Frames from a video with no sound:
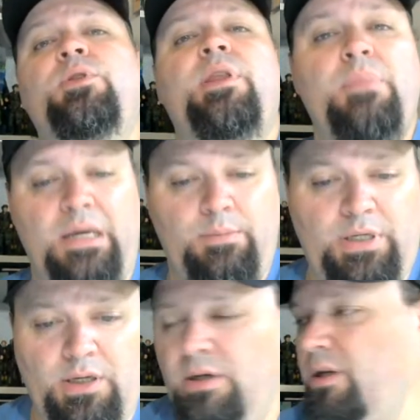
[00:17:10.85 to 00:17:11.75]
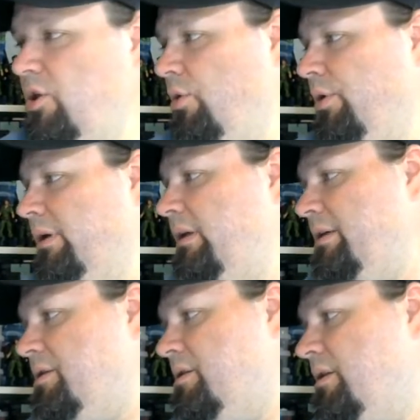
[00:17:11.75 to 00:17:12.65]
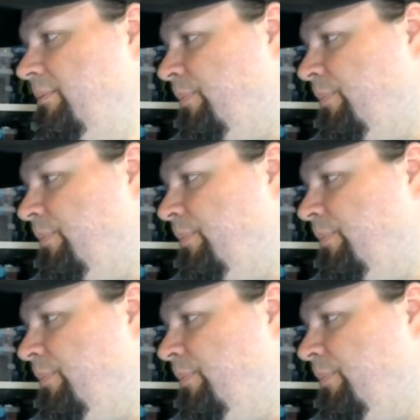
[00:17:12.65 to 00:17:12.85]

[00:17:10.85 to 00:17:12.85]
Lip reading: with the baby Yoda. Yes.